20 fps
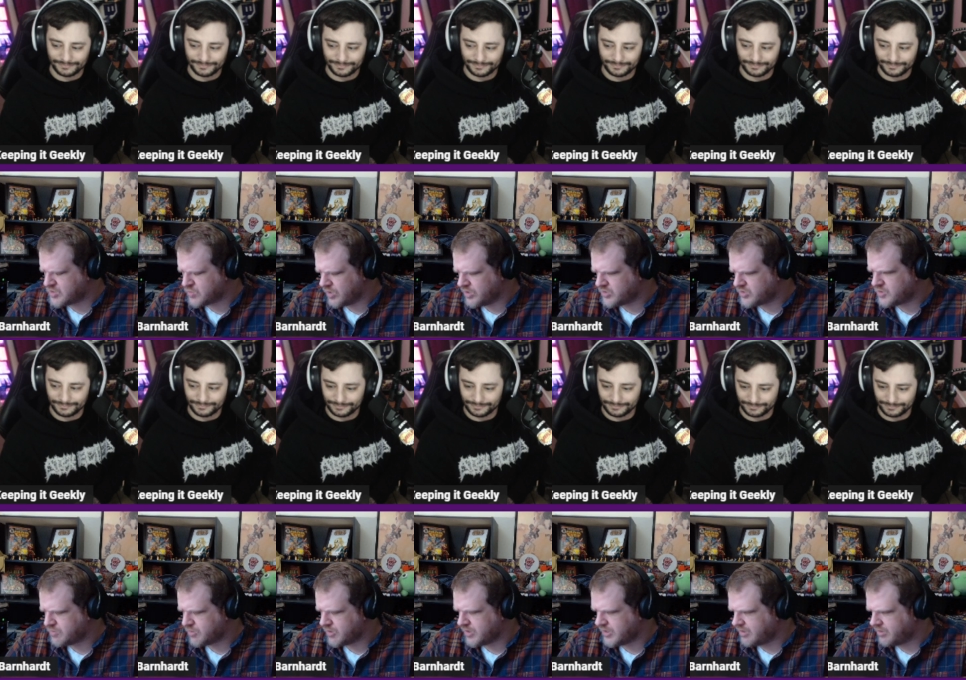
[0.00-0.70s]

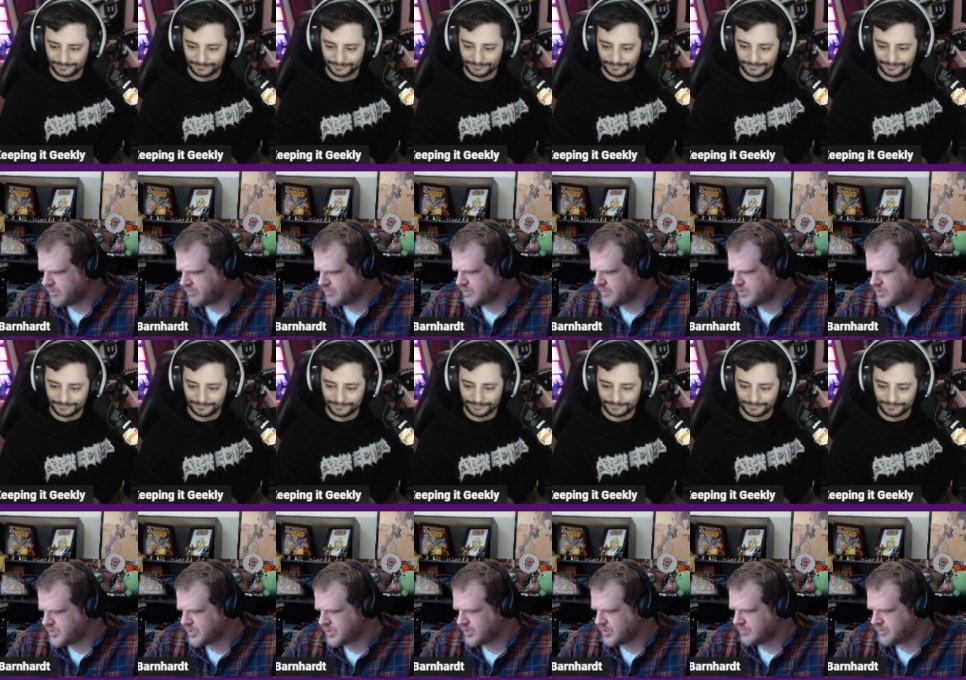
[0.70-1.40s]
Speaker 1: Wellspring out of
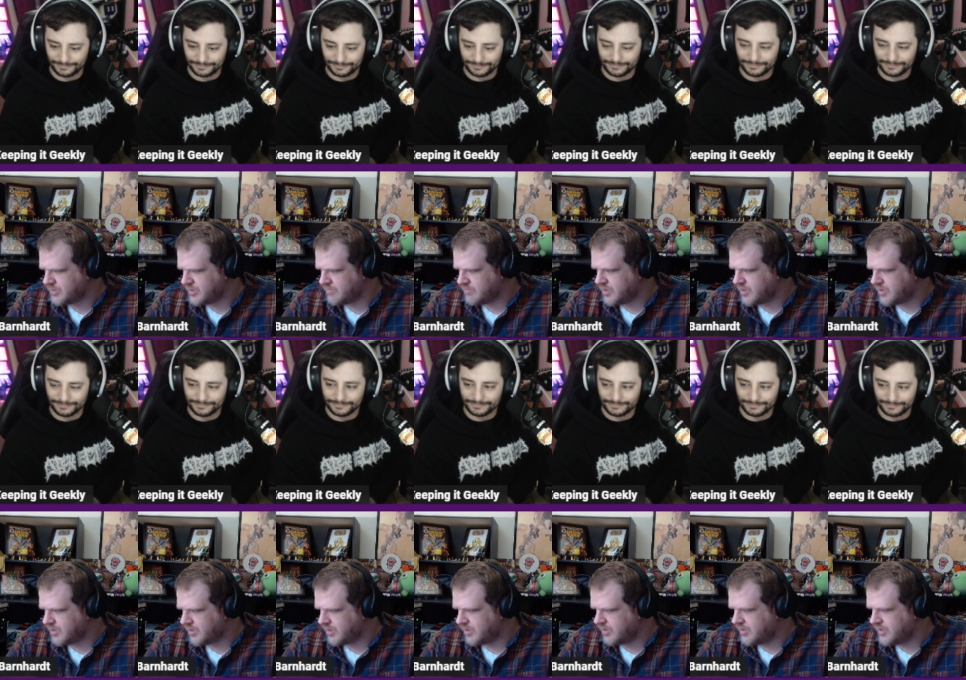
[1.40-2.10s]
Michigan, I believe they
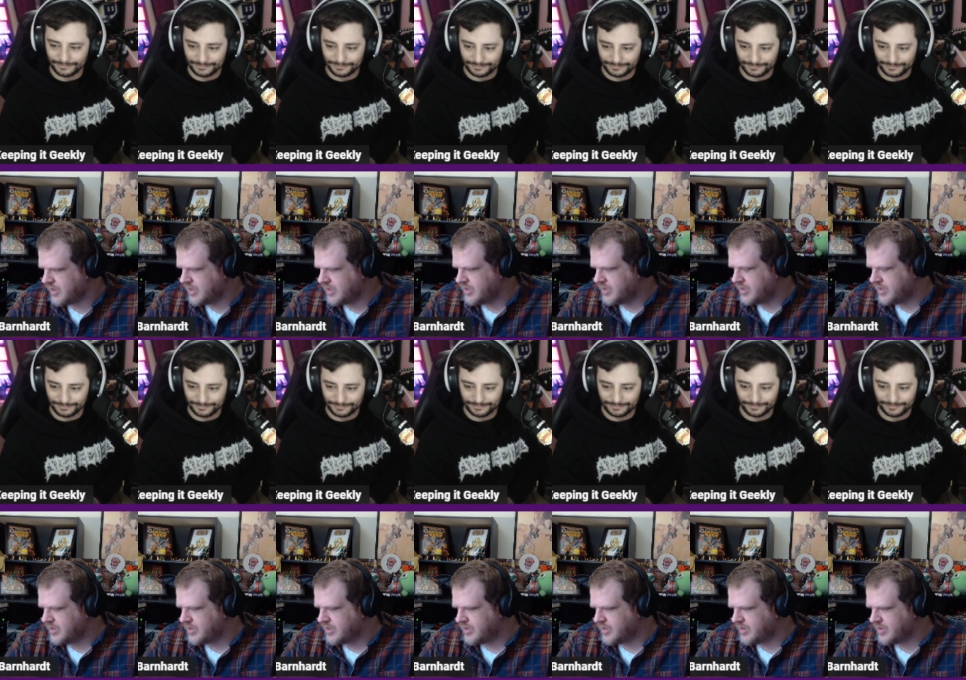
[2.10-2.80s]
are.
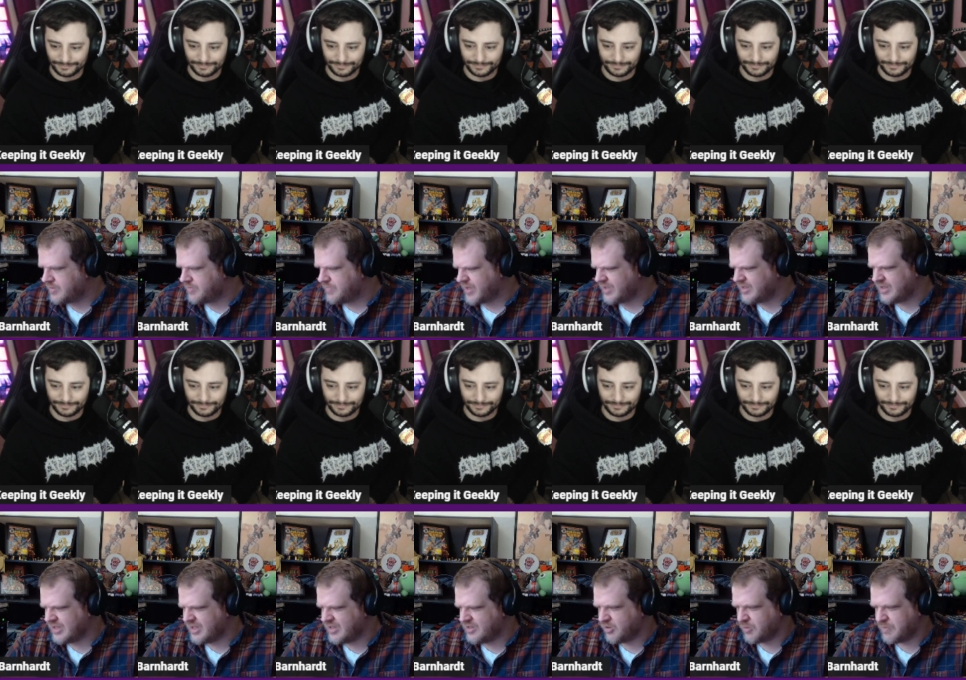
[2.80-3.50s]
Um, I think
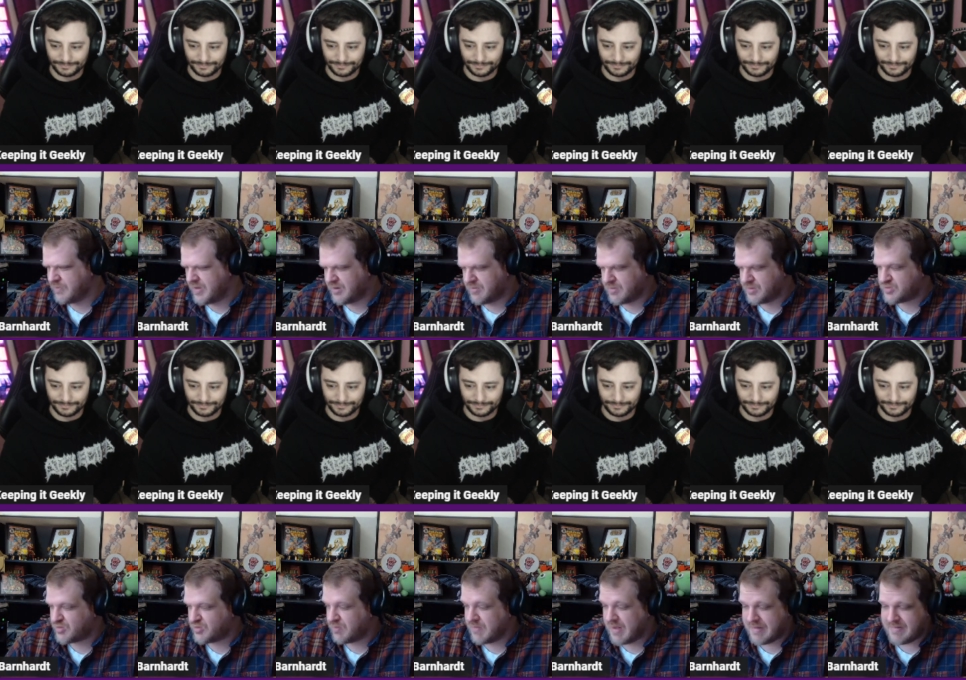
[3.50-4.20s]
their minimums are
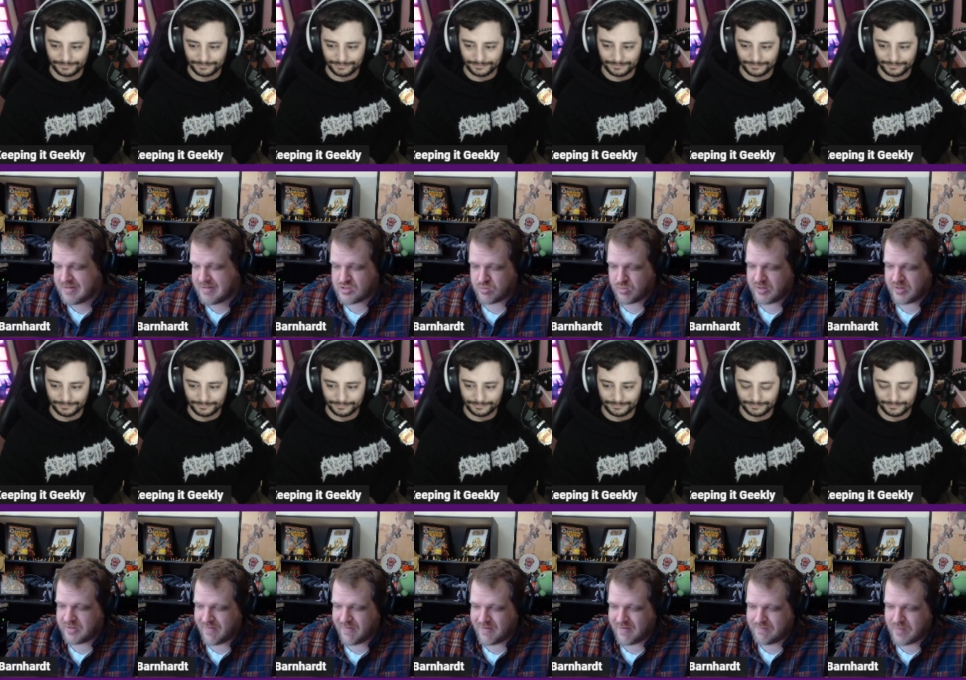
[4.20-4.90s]
maybe twenty-five